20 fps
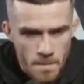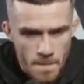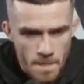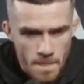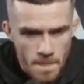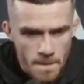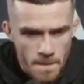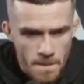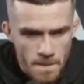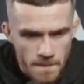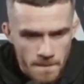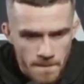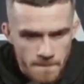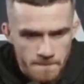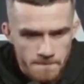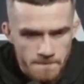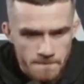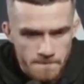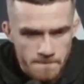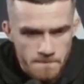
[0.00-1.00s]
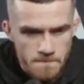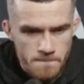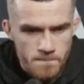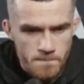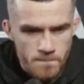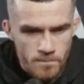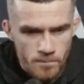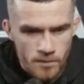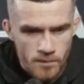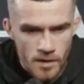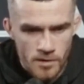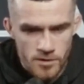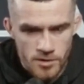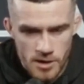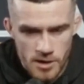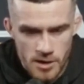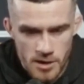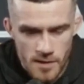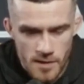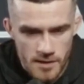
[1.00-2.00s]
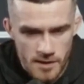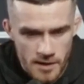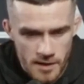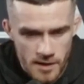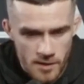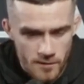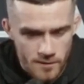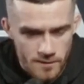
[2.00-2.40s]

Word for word: Good luck to your fight. Cheers, man. Thank you.